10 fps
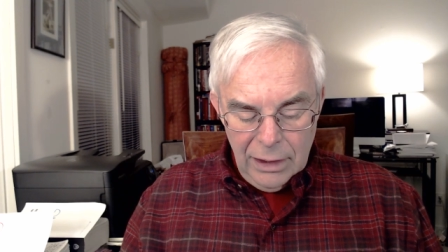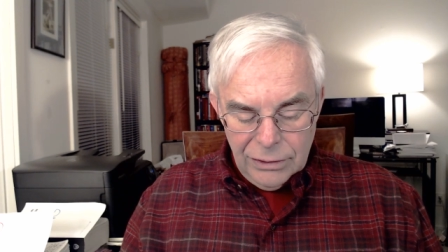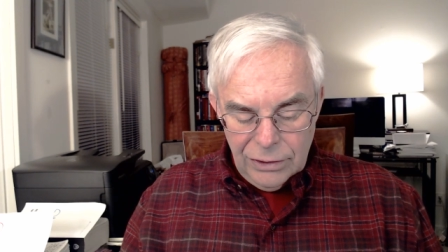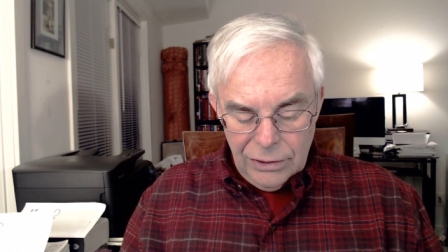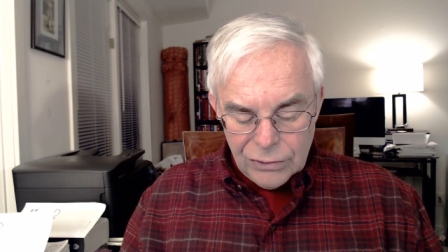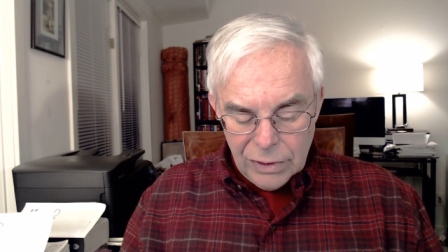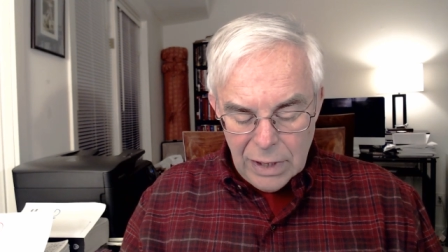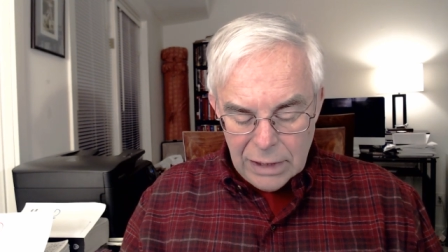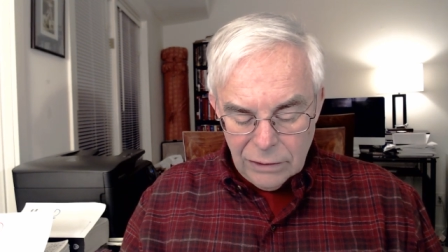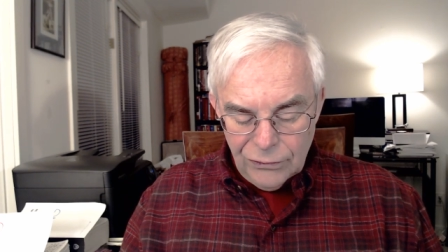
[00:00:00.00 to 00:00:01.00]
These are
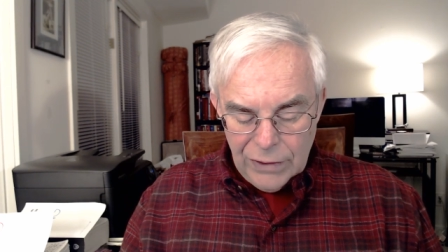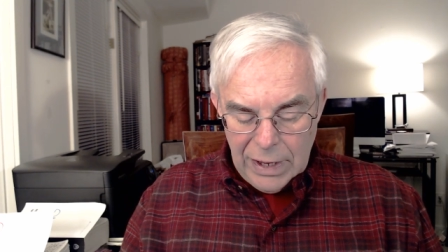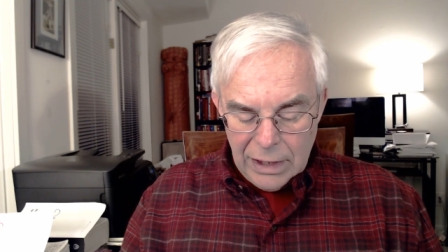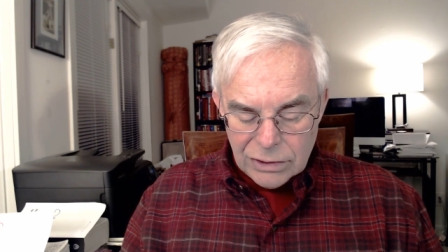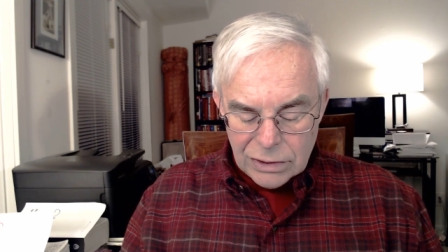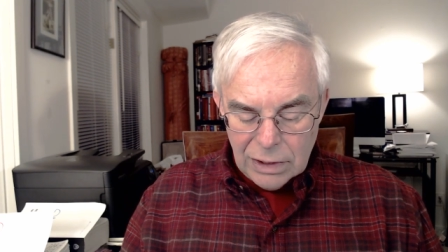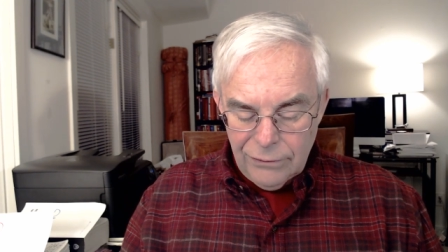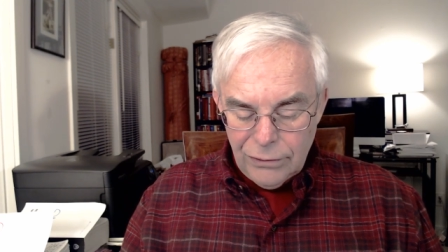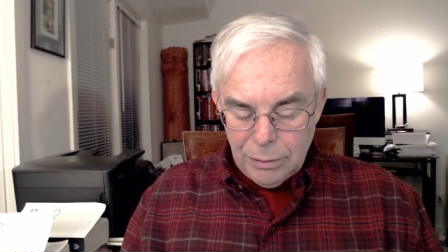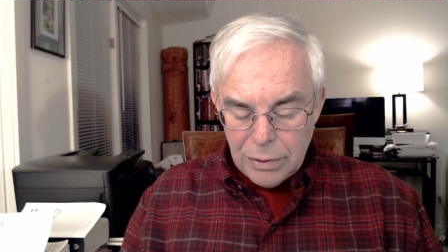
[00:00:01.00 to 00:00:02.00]
not the facts
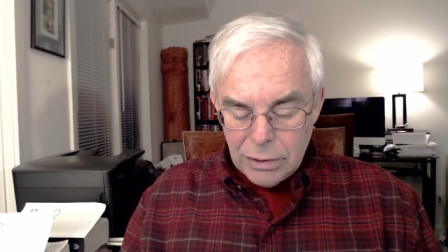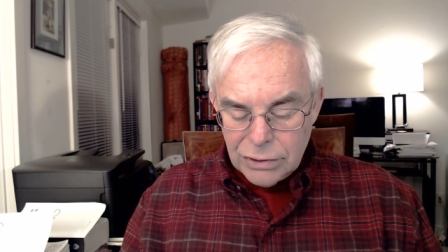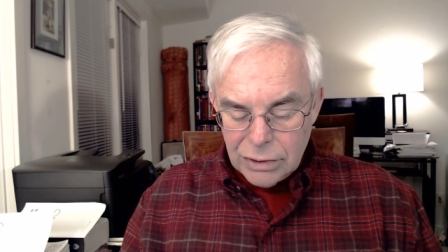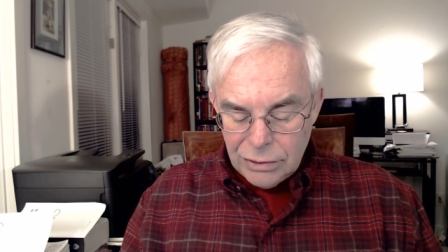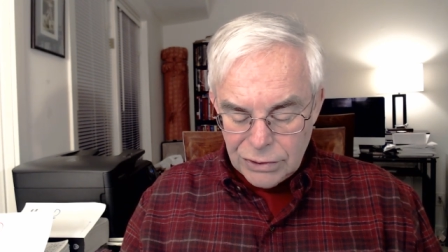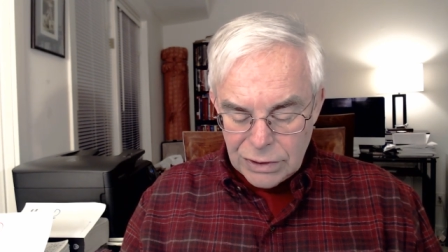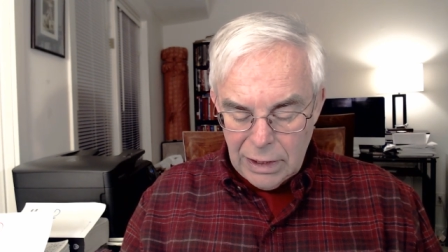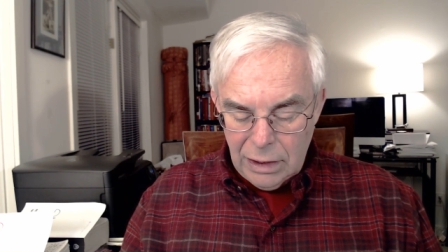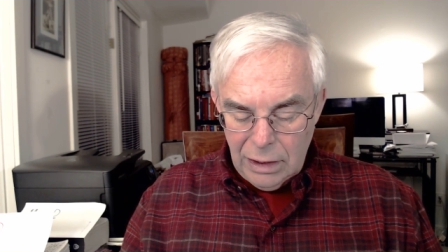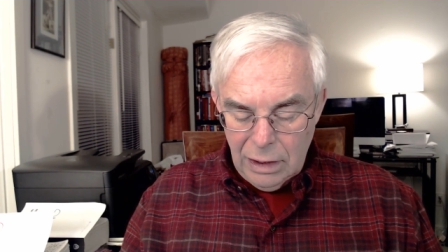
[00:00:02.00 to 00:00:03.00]
of the personal
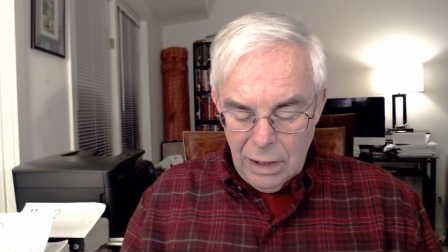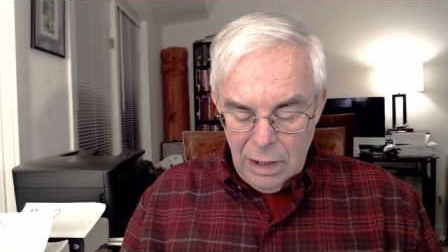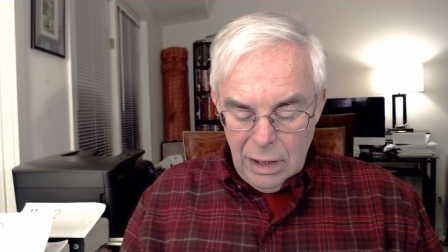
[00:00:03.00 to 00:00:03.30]
psyche.